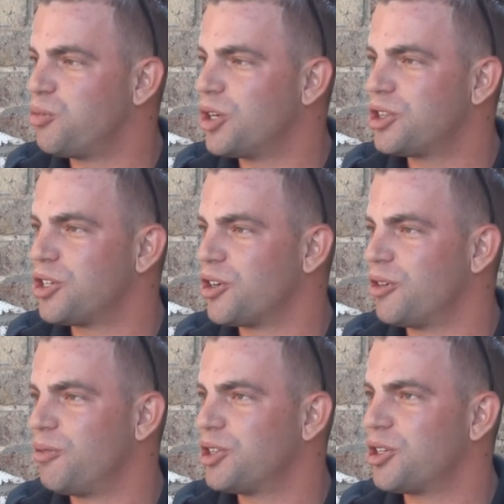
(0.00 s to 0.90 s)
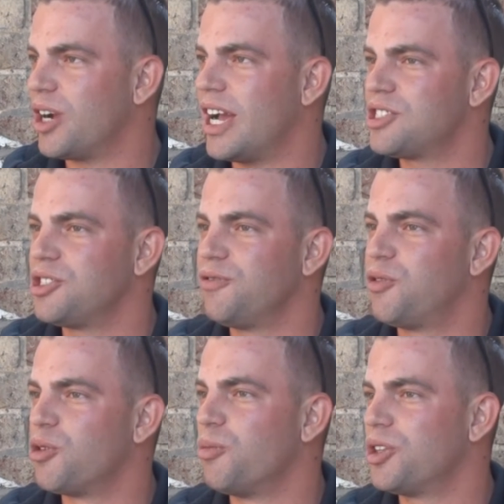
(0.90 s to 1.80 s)
what they're asking
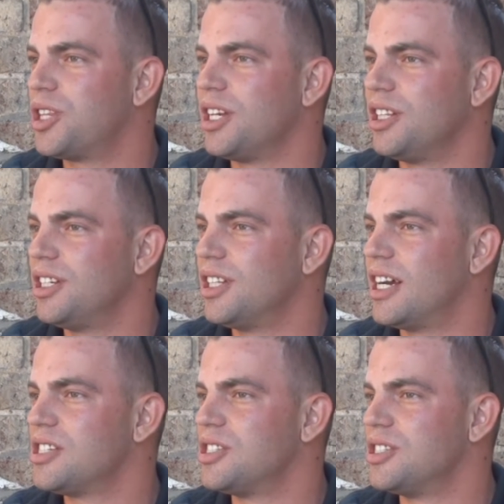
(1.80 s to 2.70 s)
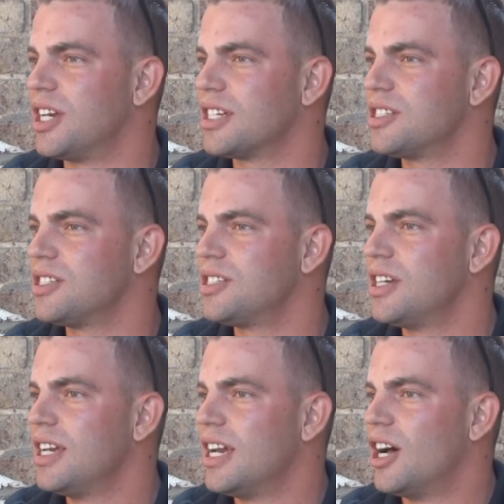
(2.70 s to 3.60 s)
for and what they legalized in Texas,
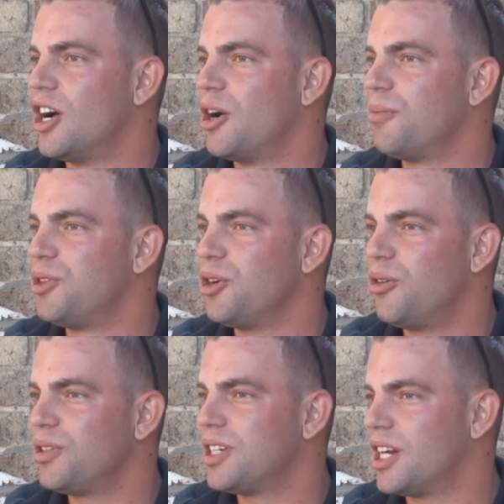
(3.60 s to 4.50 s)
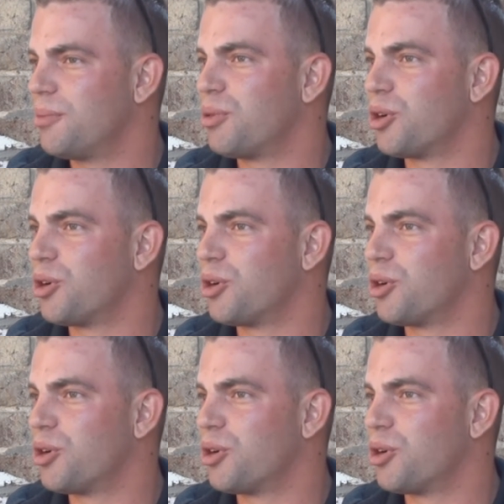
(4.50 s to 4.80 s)
the only kind of